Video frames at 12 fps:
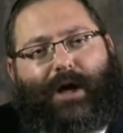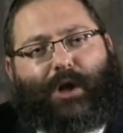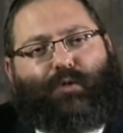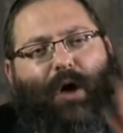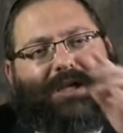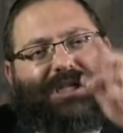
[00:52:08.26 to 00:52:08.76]

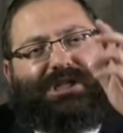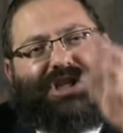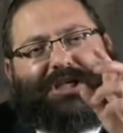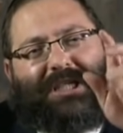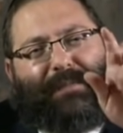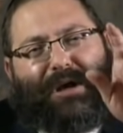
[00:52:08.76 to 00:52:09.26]
It wasn't
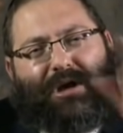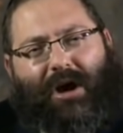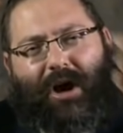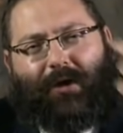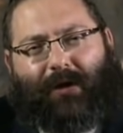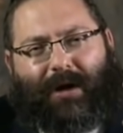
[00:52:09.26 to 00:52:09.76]
just the
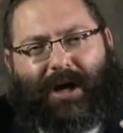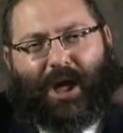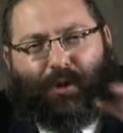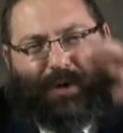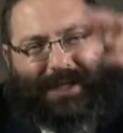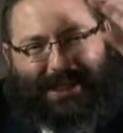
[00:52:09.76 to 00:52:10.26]
menorah.
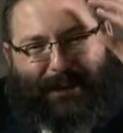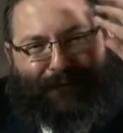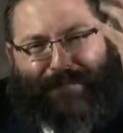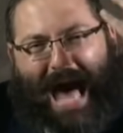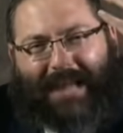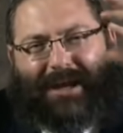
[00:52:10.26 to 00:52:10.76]
It was
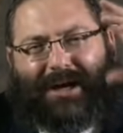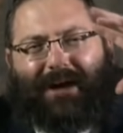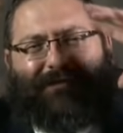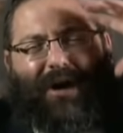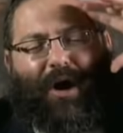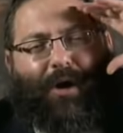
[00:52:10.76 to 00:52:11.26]
symbolic
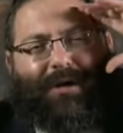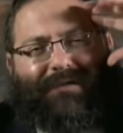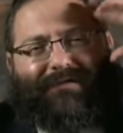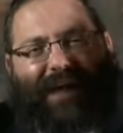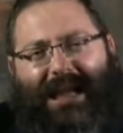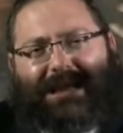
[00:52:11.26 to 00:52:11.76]
of a
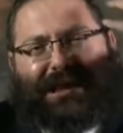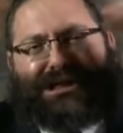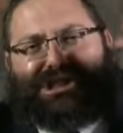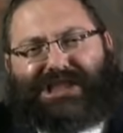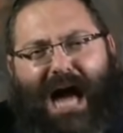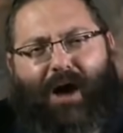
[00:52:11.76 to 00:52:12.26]
whole
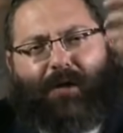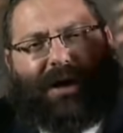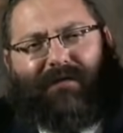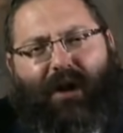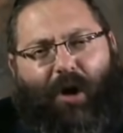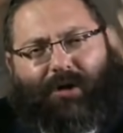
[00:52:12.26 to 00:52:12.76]
Weltanschauung,
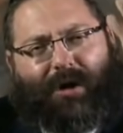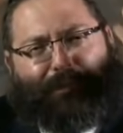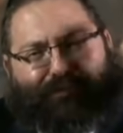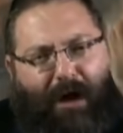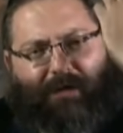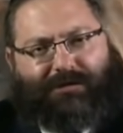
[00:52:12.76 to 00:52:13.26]
of a whole
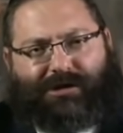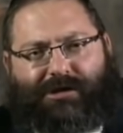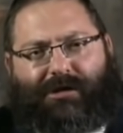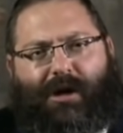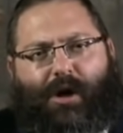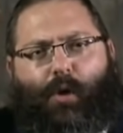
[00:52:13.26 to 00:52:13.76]

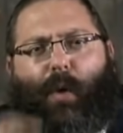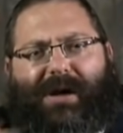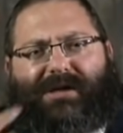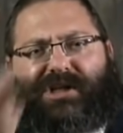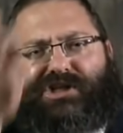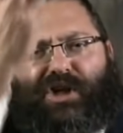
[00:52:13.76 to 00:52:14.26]
approach.
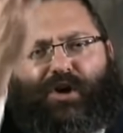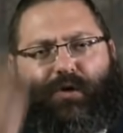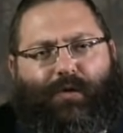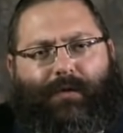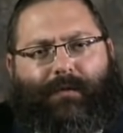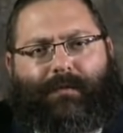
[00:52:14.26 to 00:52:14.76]
What is a
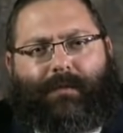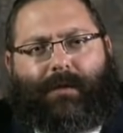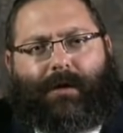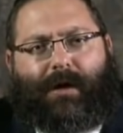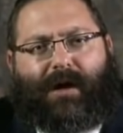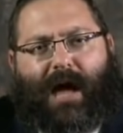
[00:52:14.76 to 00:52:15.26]
Jew?
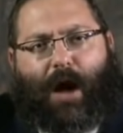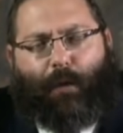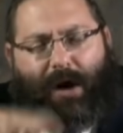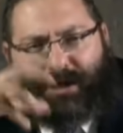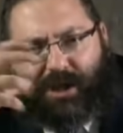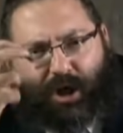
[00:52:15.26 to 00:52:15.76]

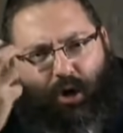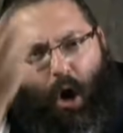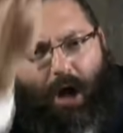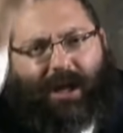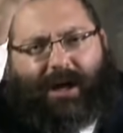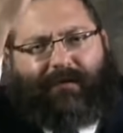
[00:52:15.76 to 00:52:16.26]
And what is the
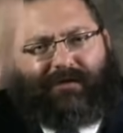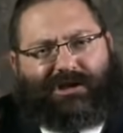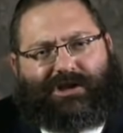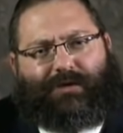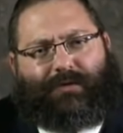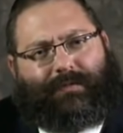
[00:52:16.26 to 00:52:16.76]
calling of a
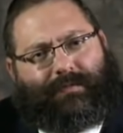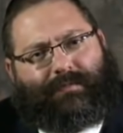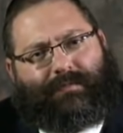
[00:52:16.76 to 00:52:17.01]
Jew?